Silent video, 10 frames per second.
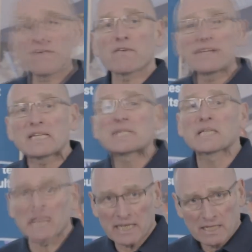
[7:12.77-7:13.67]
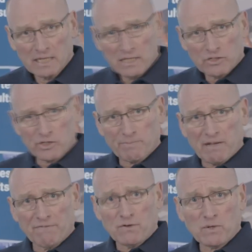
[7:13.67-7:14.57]
very easily just by
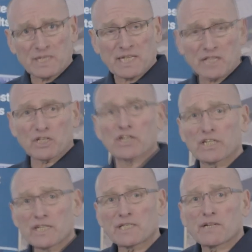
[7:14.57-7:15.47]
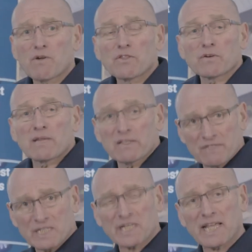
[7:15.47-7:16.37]
focusing the cursor on the
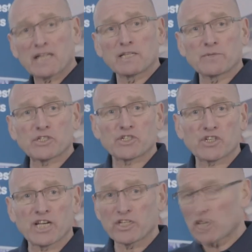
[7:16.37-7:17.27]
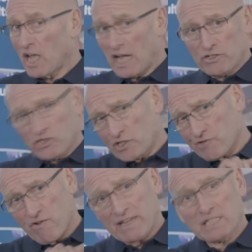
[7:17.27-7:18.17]
relevant scale you wish to change and just
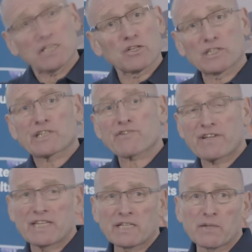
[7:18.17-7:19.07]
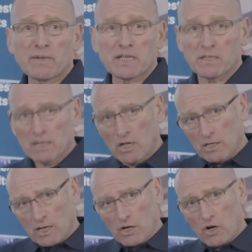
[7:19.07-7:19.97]
drag it along the screen, so we can
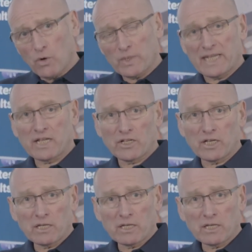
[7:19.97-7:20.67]
hone in on a,